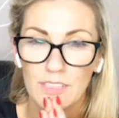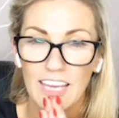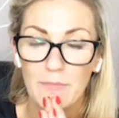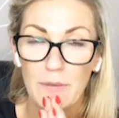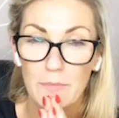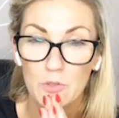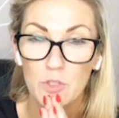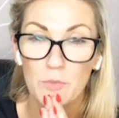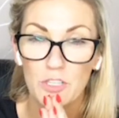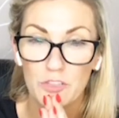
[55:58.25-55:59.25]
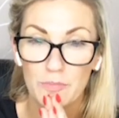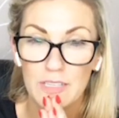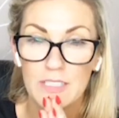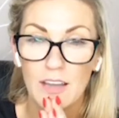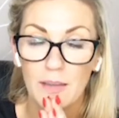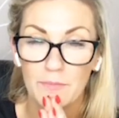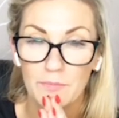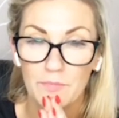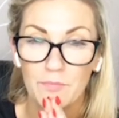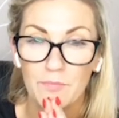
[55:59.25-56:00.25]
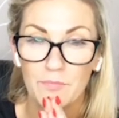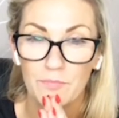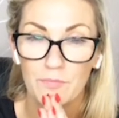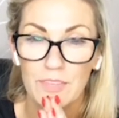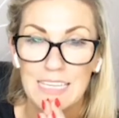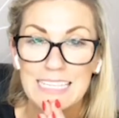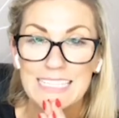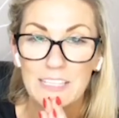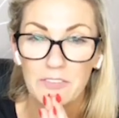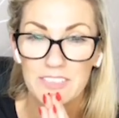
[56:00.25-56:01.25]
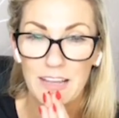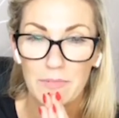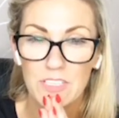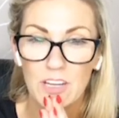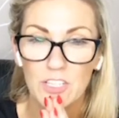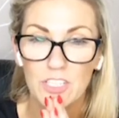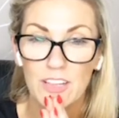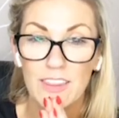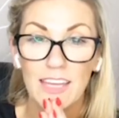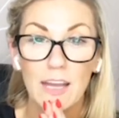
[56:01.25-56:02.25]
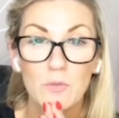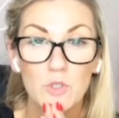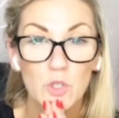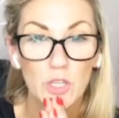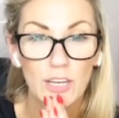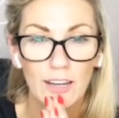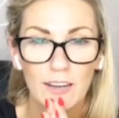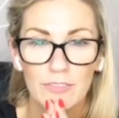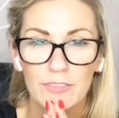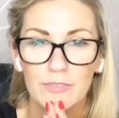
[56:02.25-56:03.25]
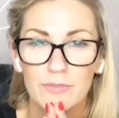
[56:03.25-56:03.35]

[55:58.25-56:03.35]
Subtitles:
Gave people too much of my time. Self-sabotage, didn't think I was good enough.